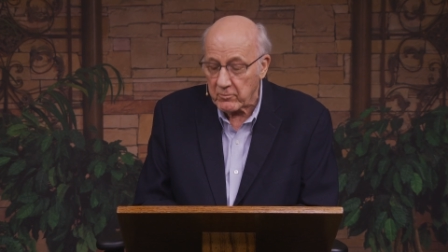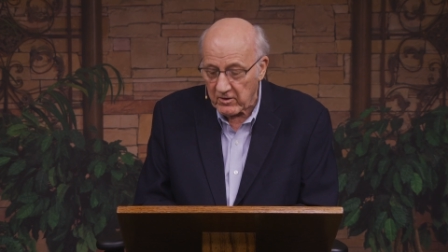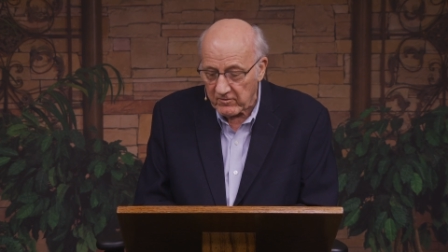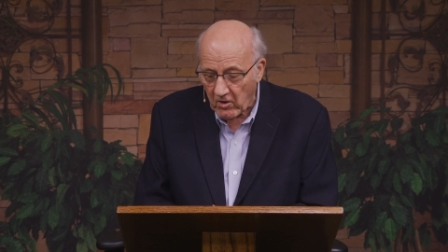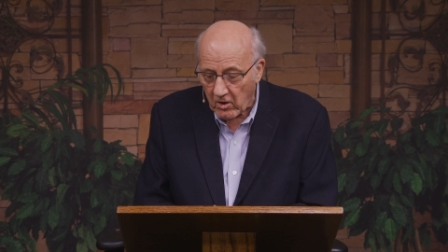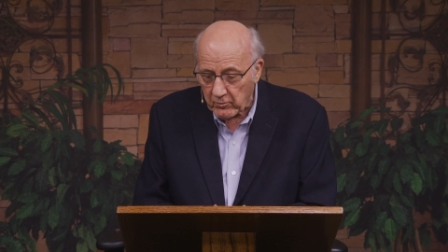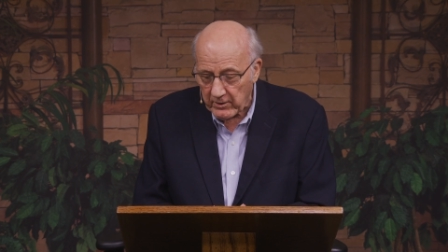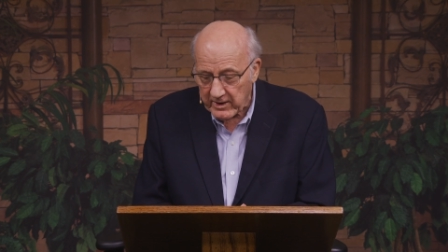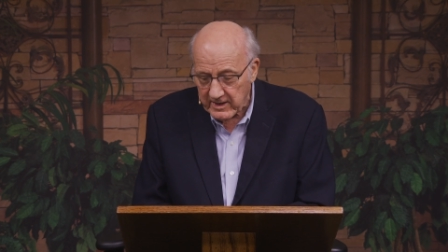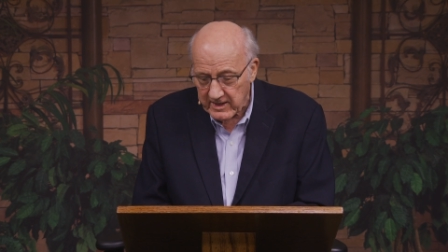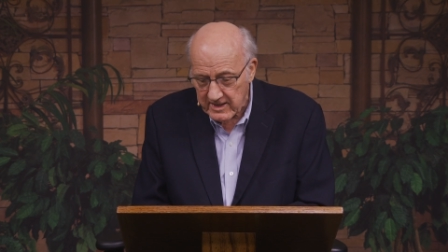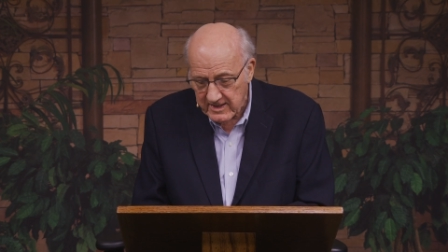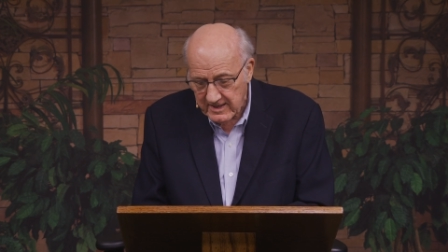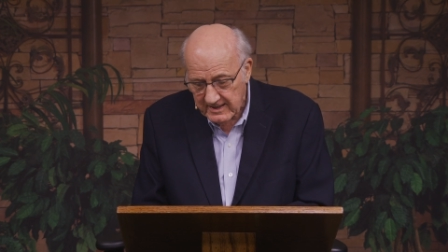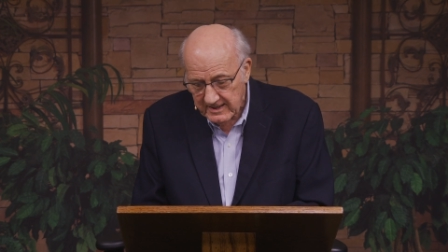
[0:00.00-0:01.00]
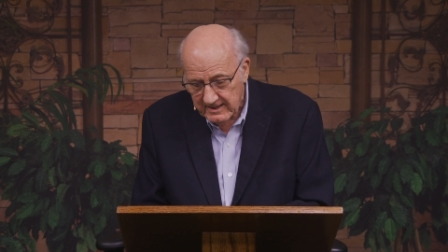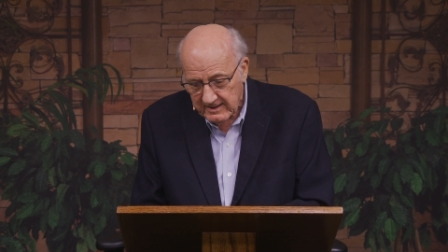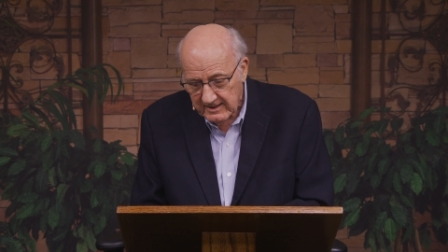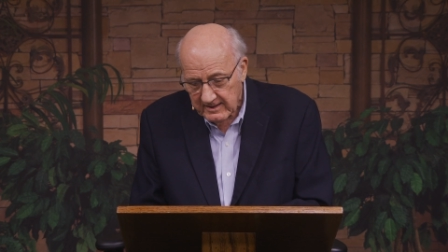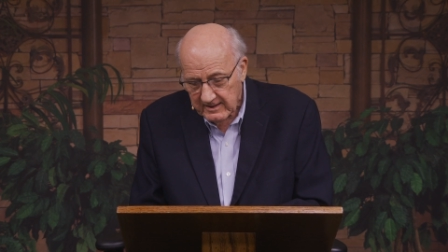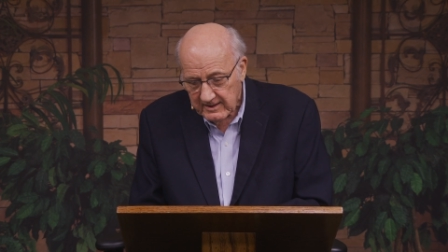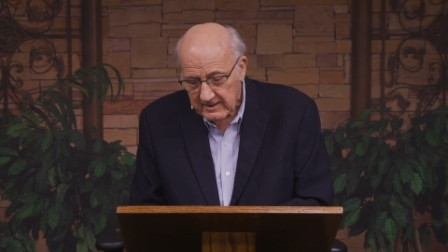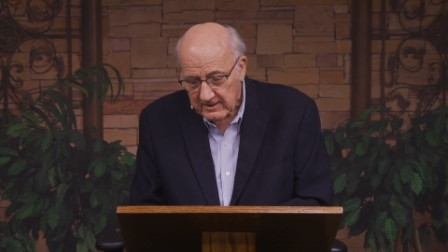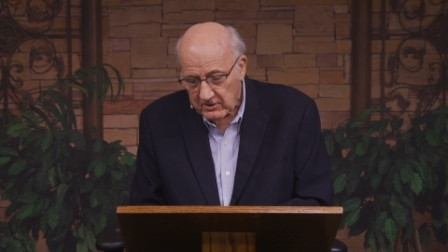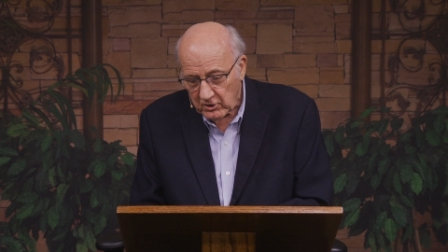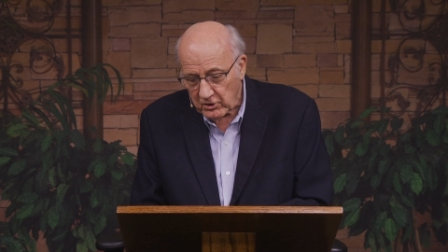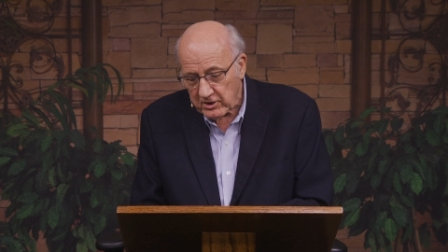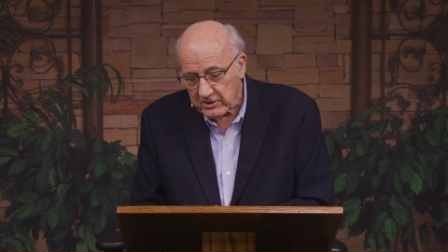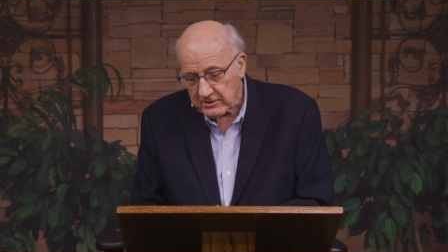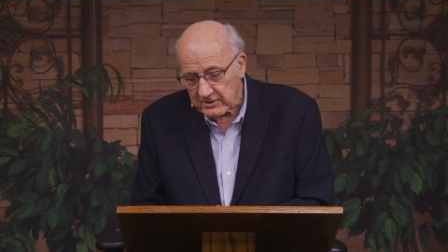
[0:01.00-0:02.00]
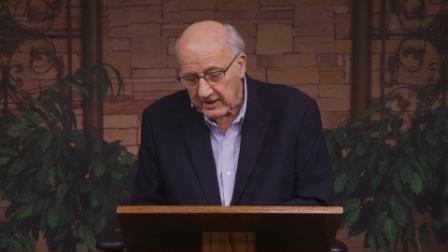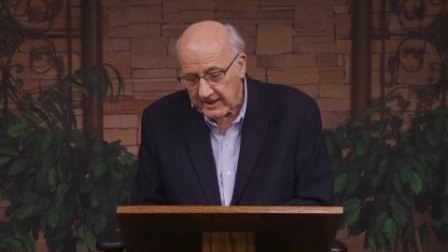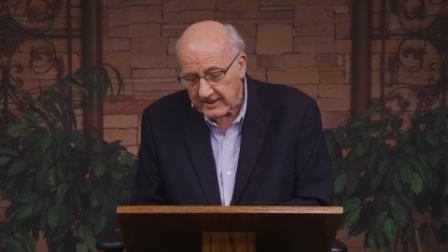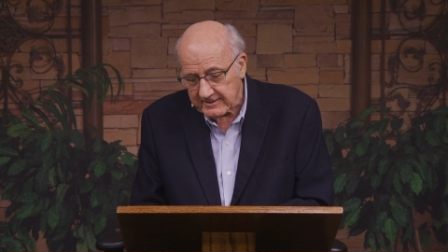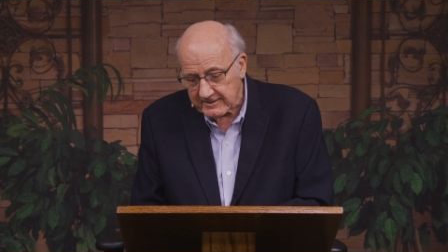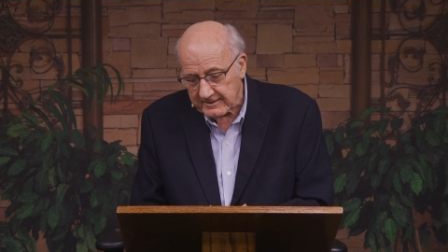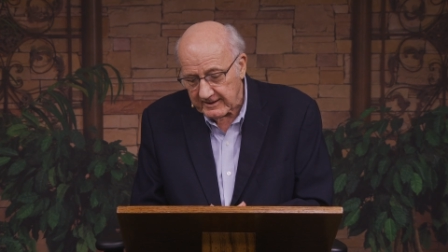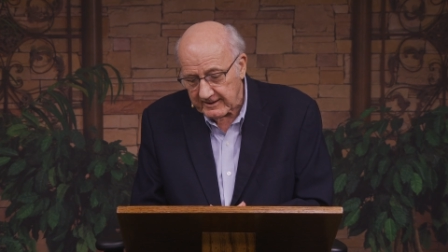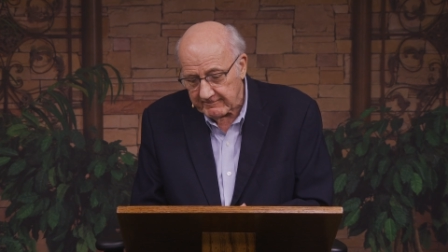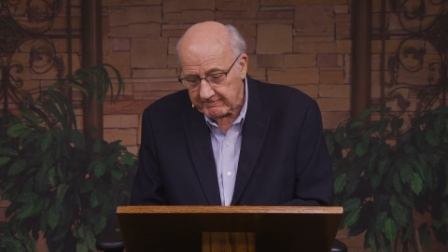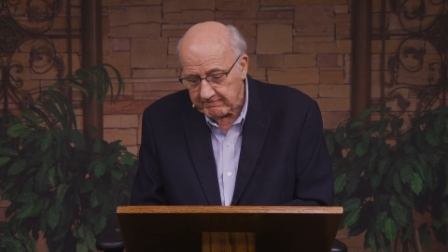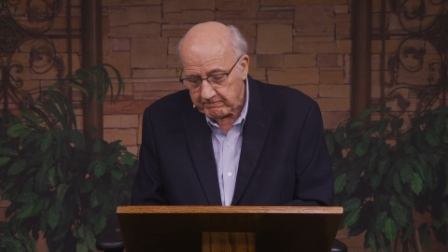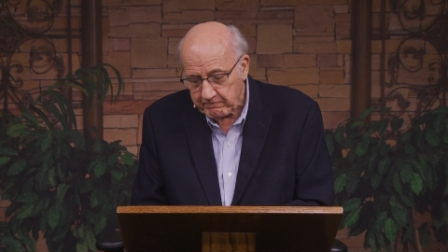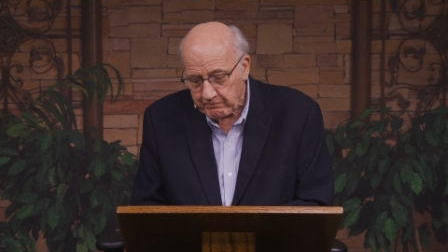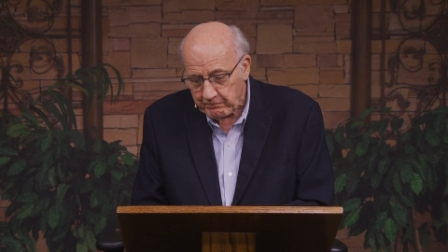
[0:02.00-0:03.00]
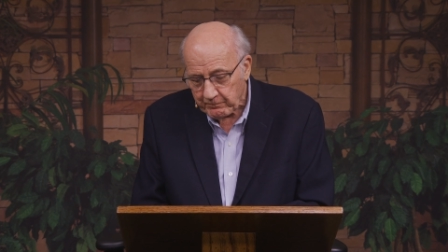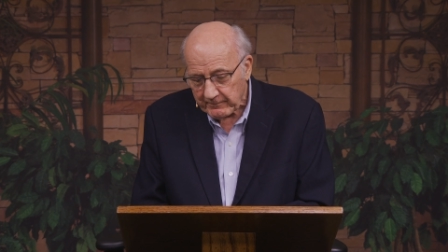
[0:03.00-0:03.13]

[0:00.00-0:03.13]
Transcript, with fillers: Now, we've already looked at um,